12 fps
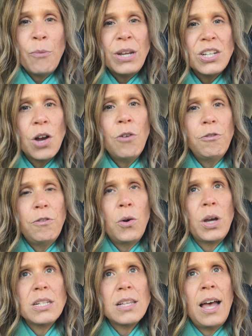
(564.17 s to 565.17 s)
and we don't
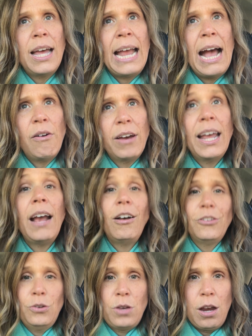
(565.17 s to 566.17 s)
focus on how can I
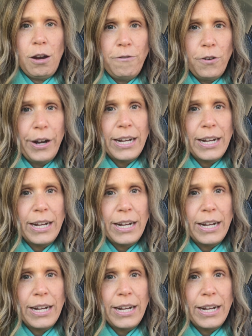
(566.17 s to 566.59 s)
also care for,